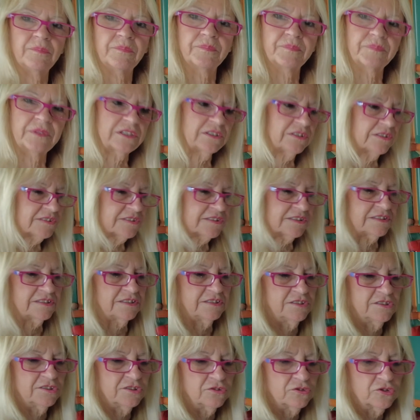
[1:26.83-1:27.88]
because this
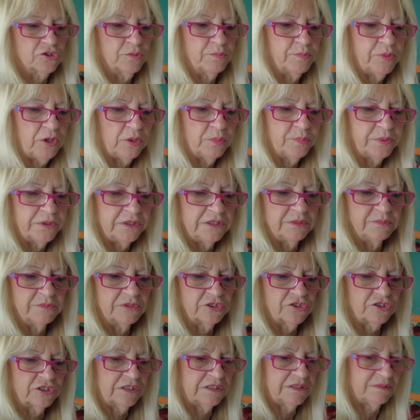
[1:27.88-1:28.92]
is such a popular
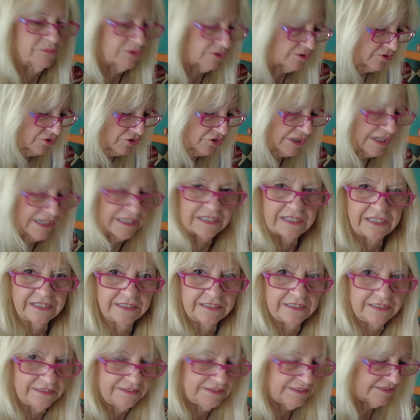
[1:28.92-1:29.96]
machine, I'm going to try and get
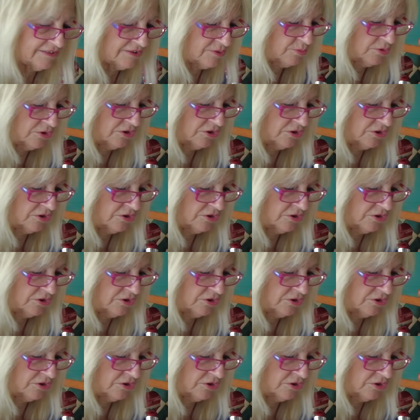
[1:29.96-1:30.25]
it in this one